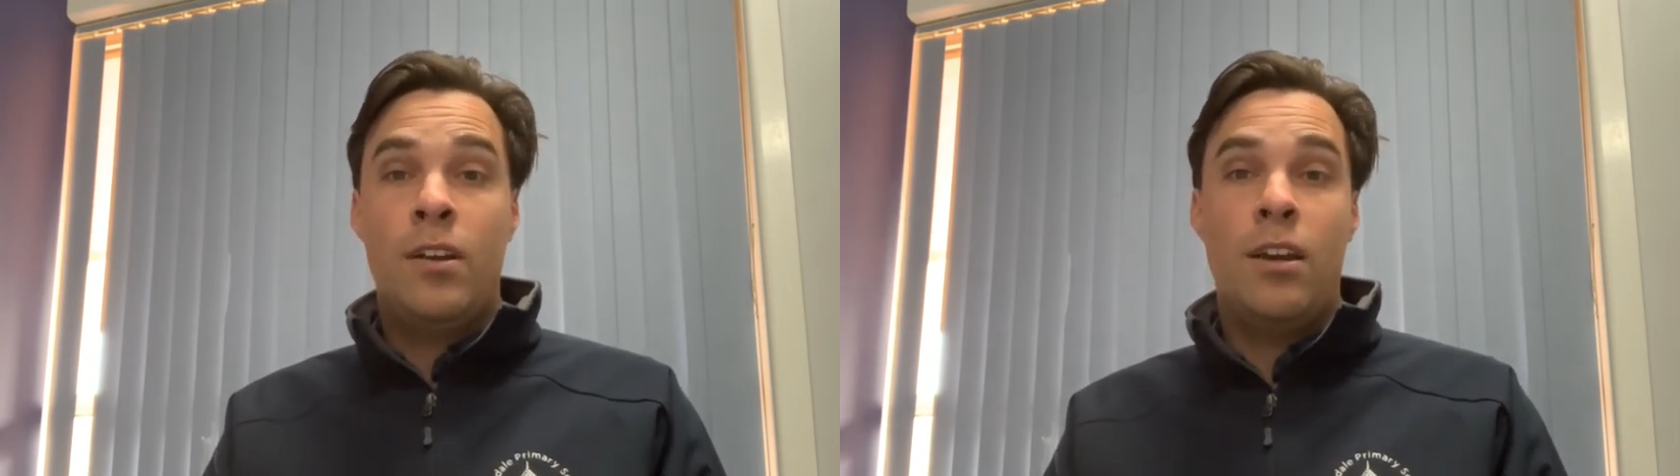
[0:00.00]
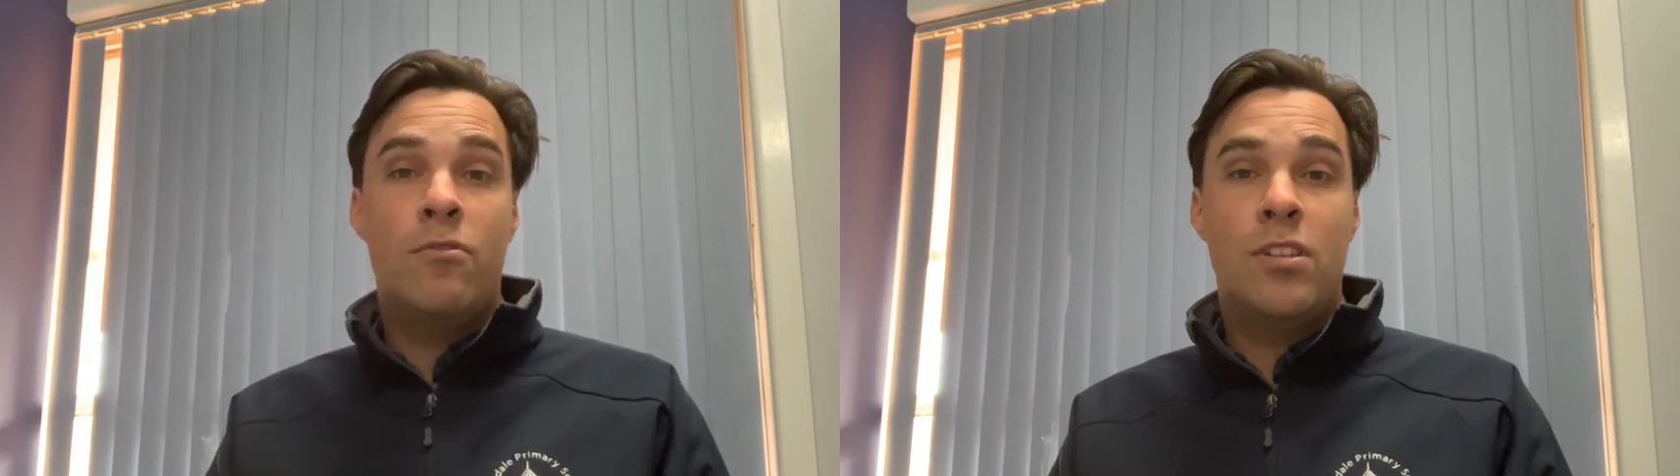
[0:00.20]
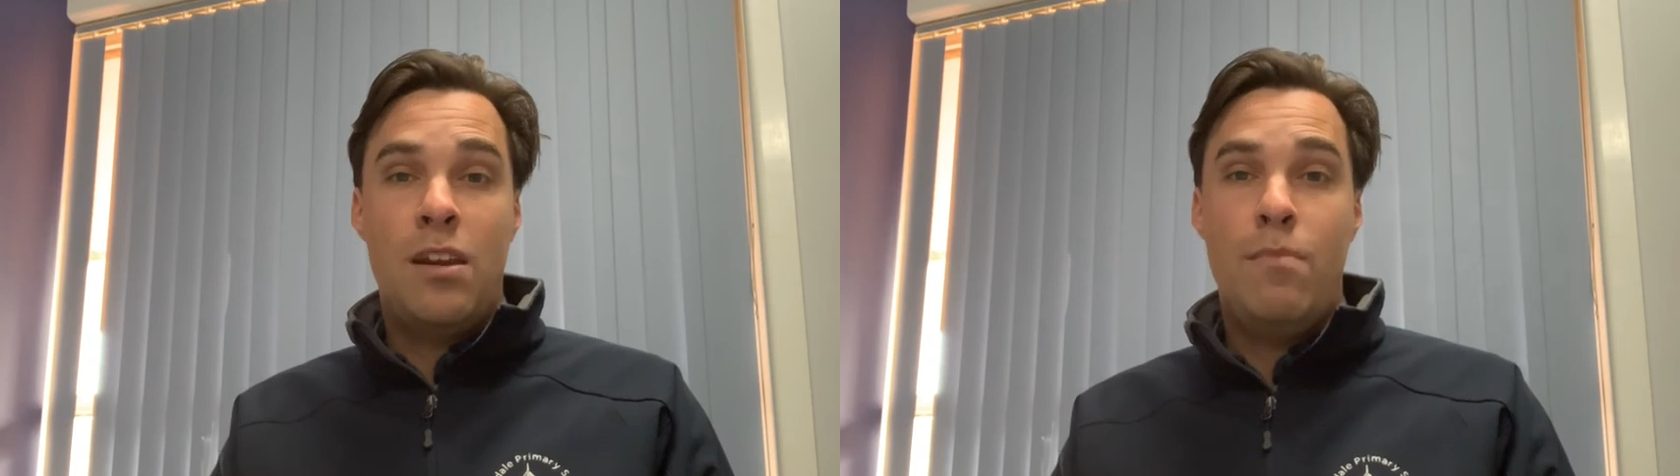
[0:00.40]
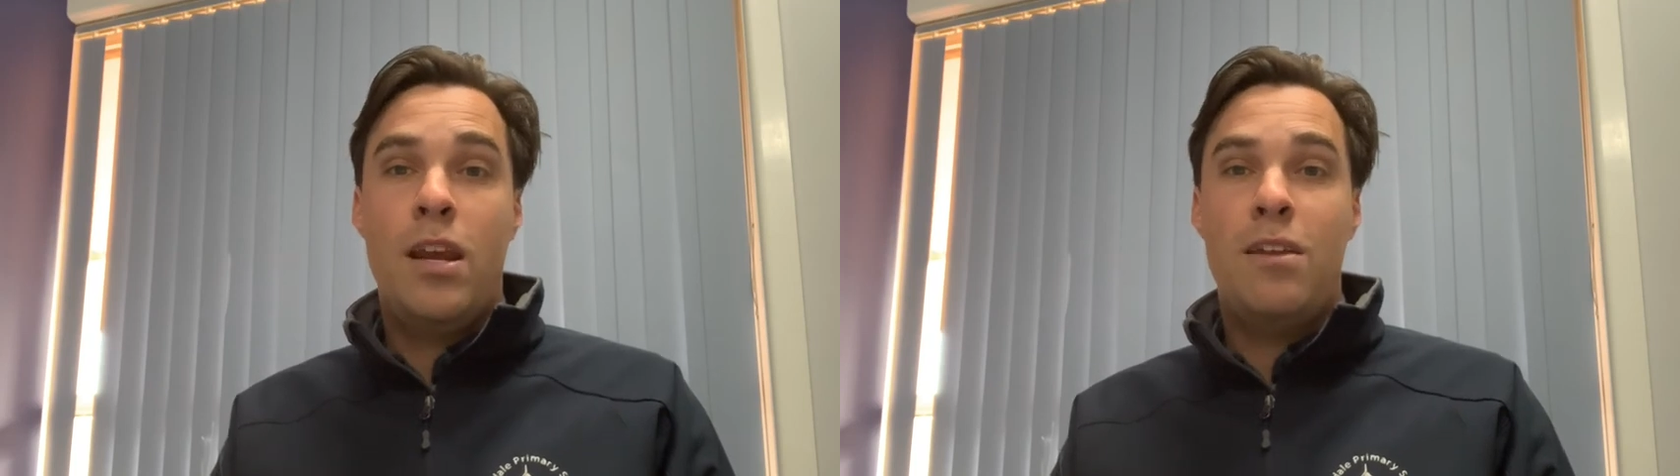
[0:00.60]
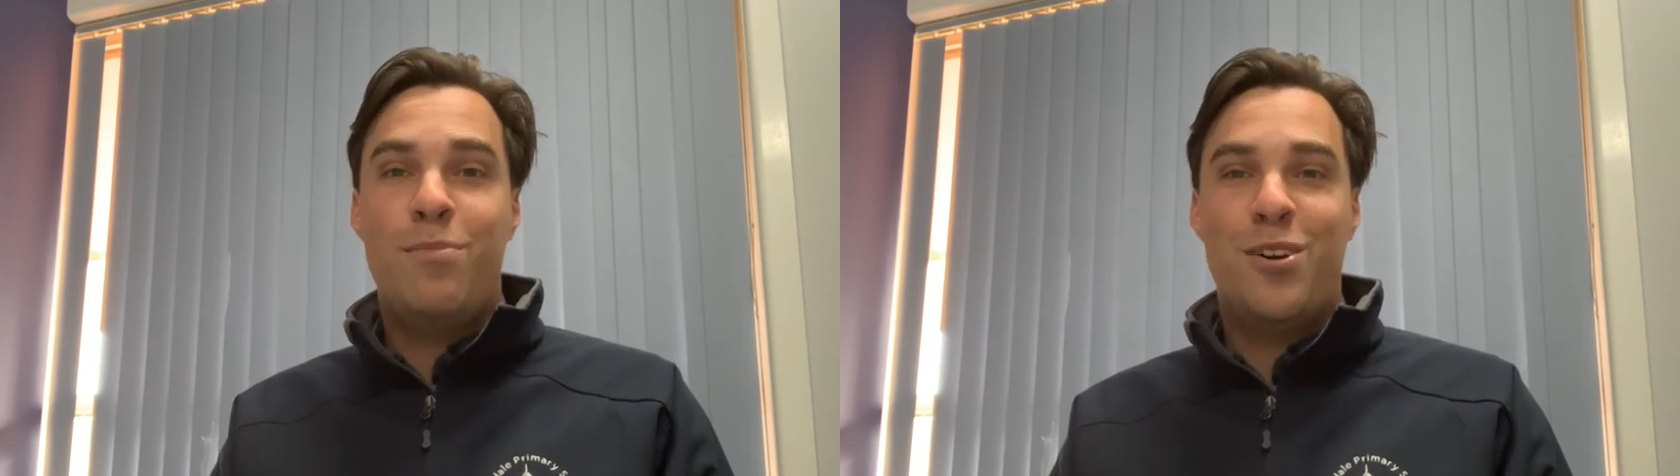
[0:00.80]
and have seen
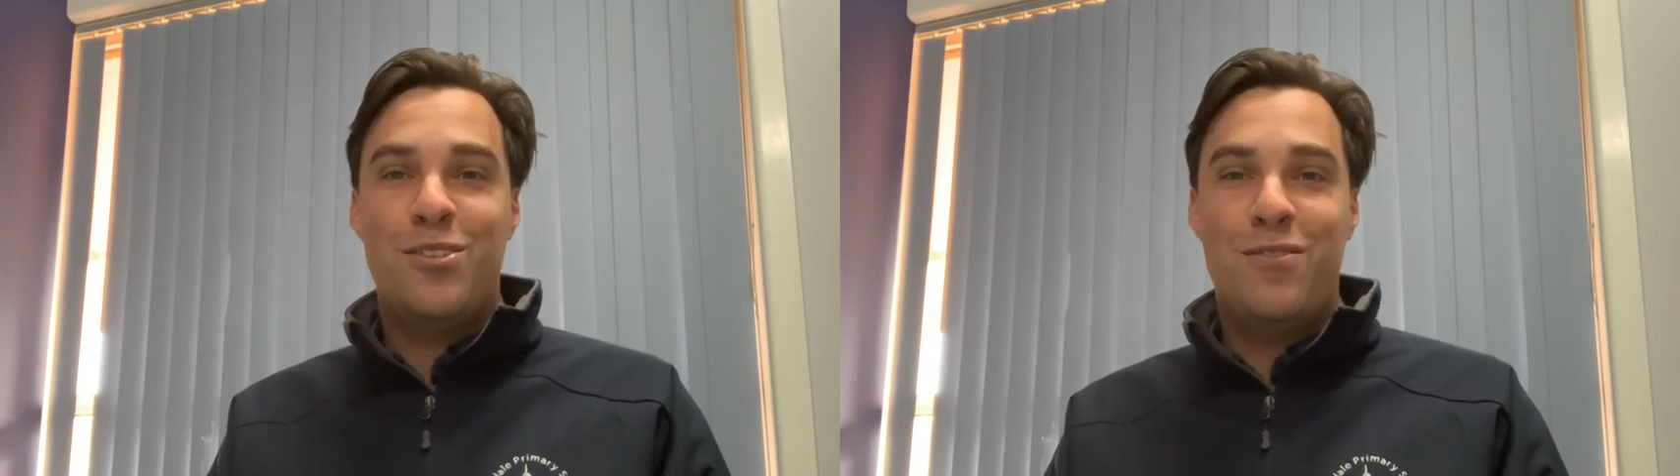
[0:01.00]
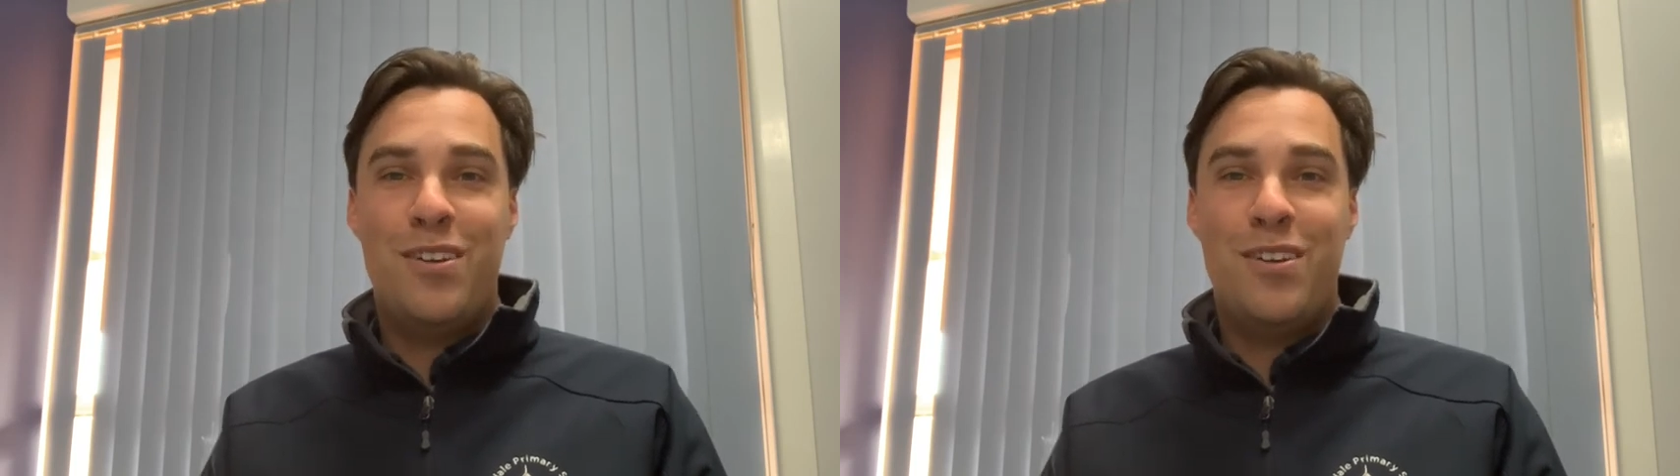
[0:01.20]
many positive